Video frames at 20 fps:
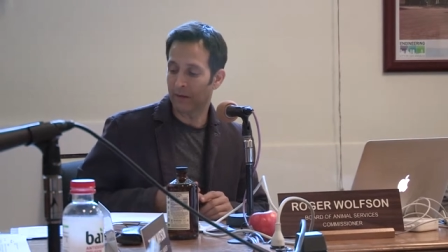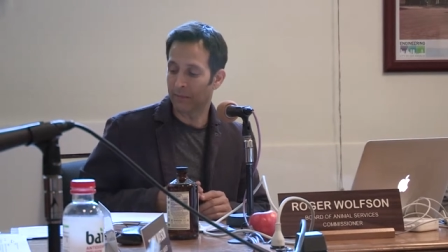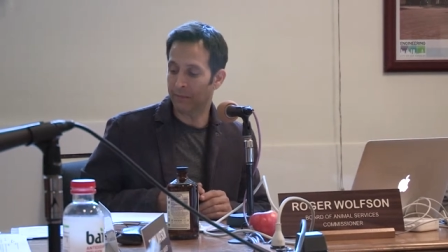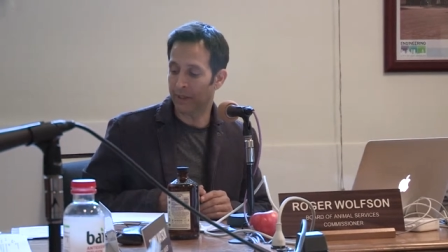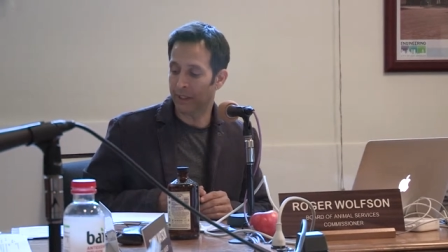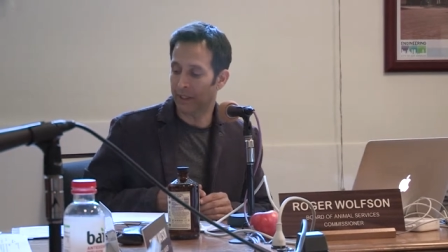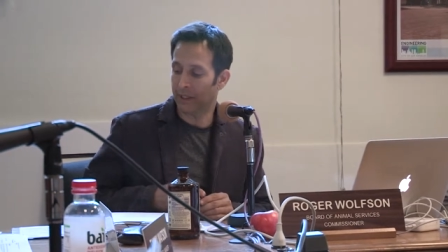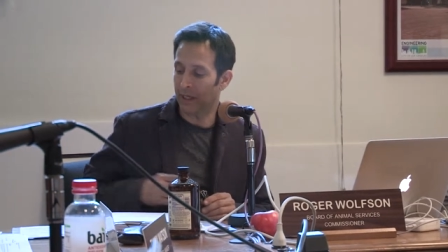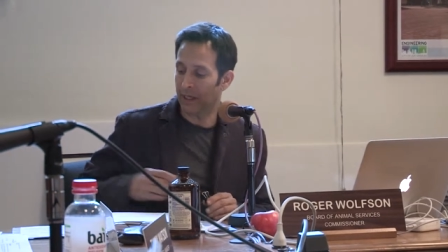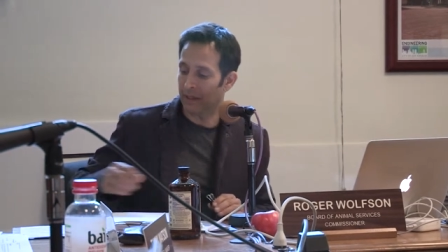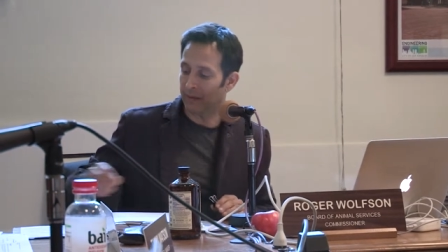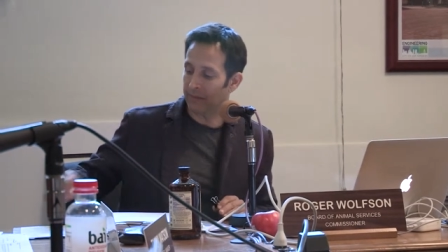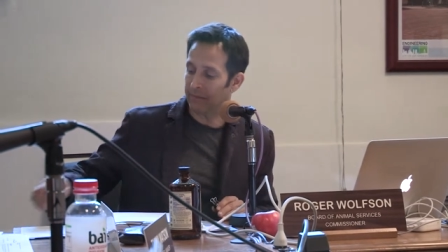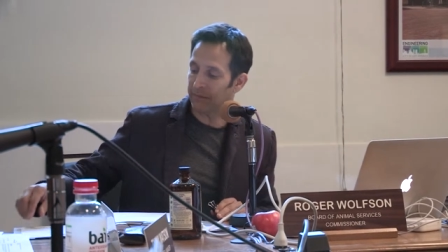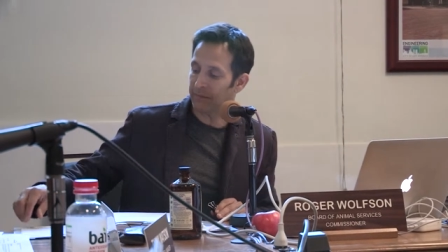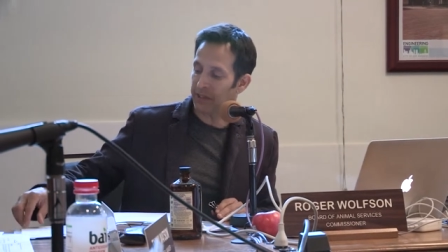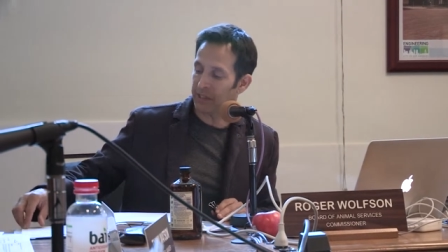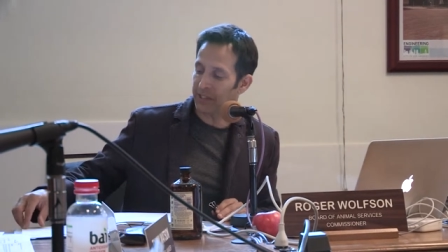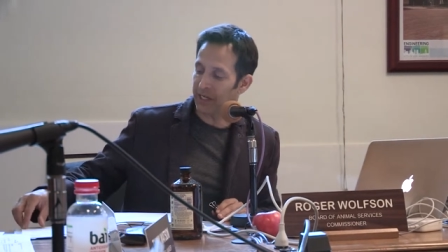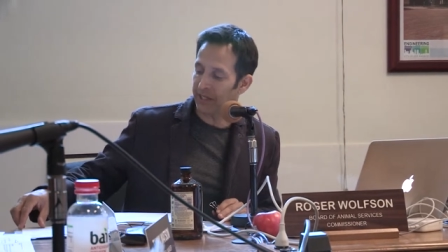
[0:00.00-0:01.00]
But
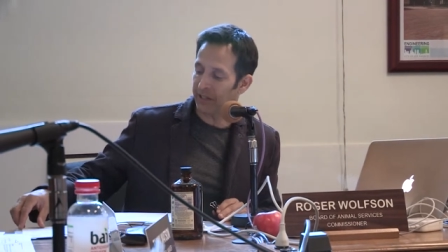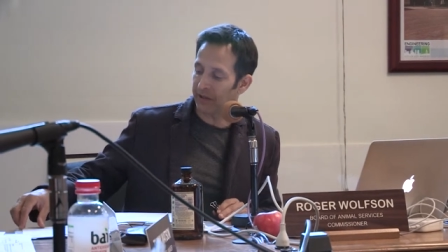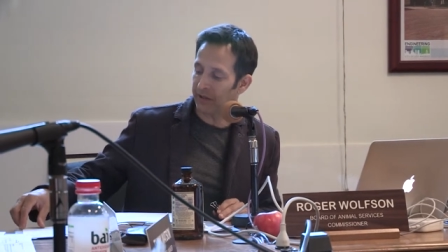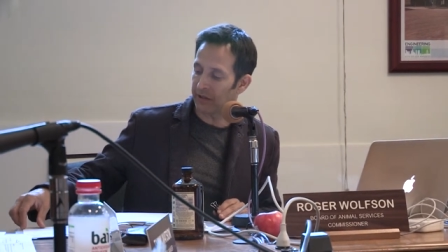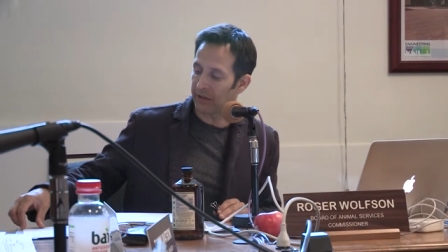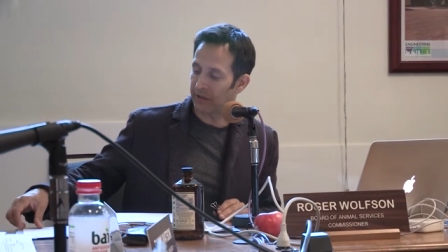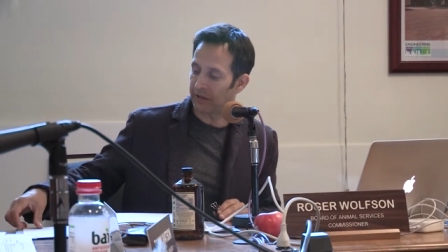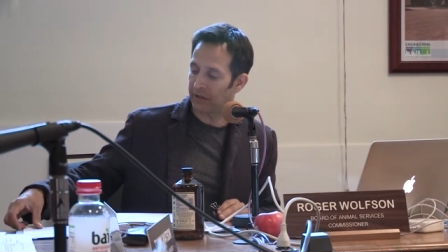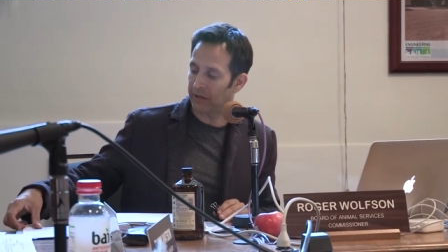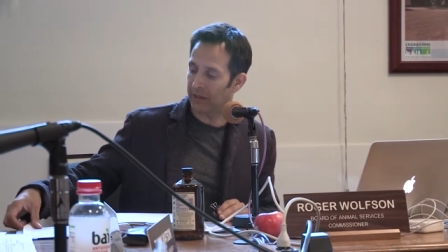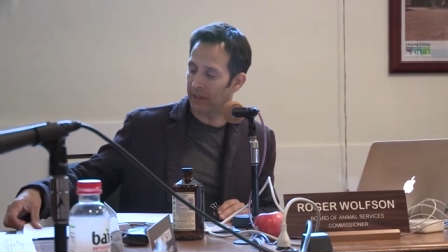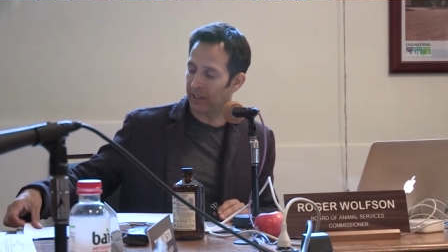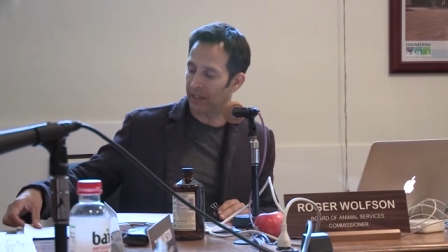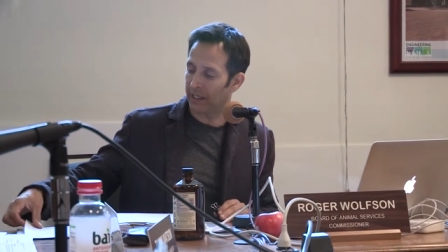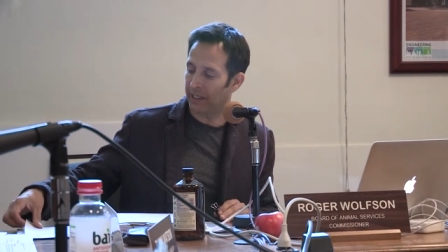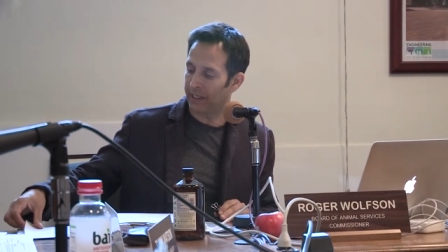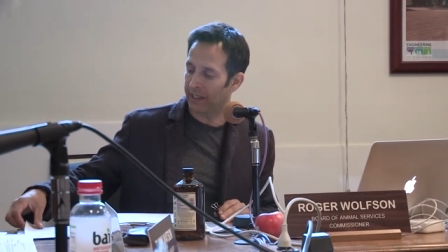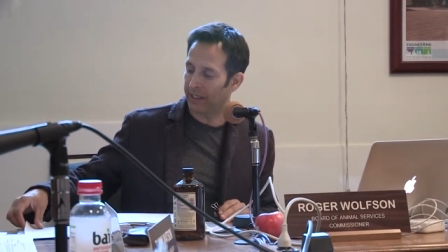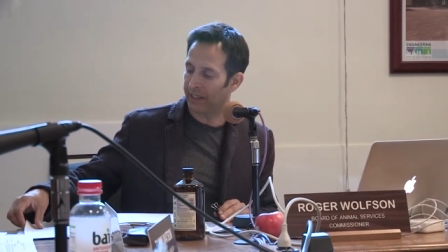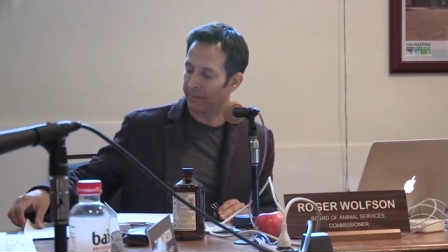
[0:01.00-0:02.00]
um, Senator
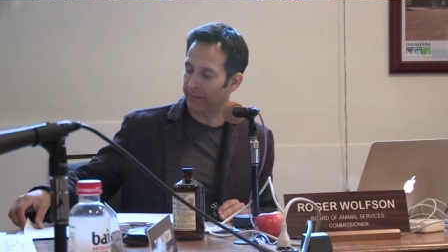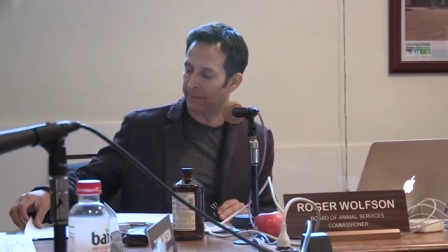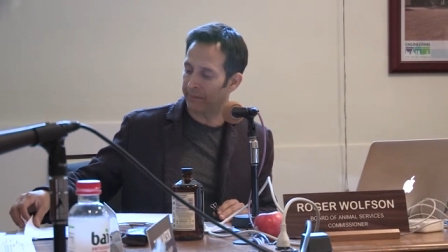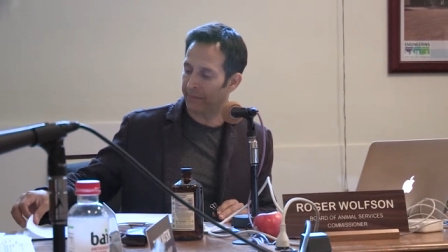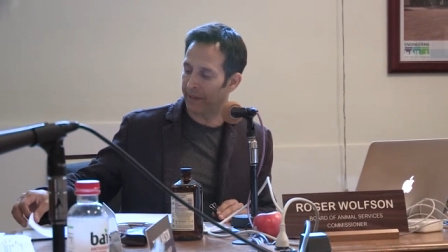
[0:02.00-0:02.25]
uh,